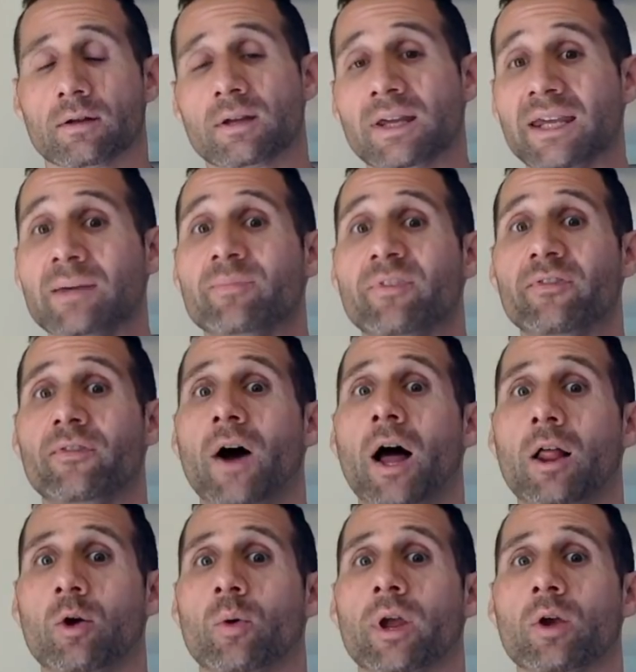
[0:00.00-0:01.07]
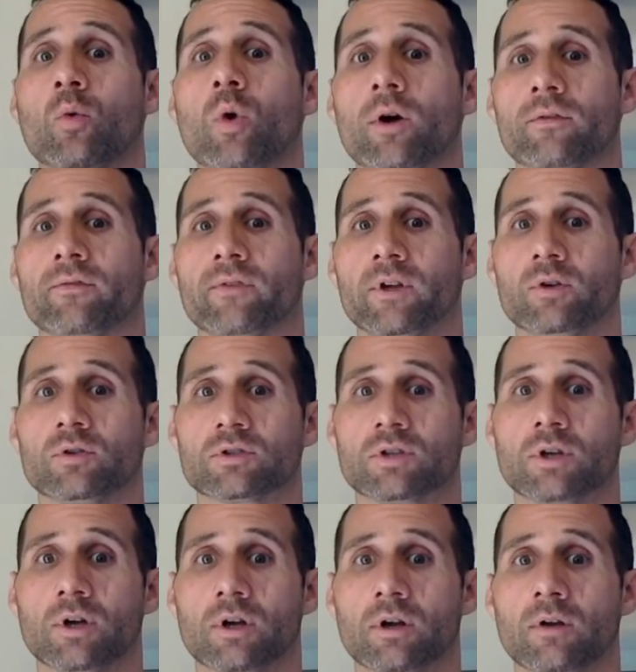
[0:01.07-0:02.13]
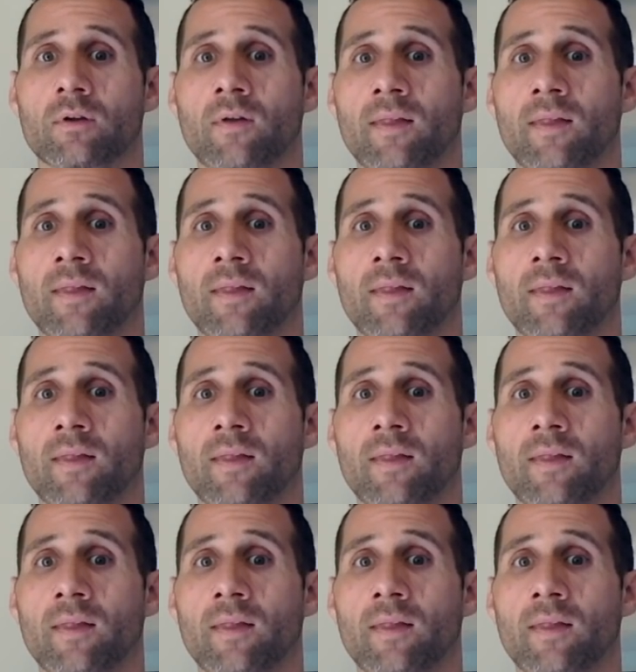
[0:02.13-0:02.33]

Keep following what feels good.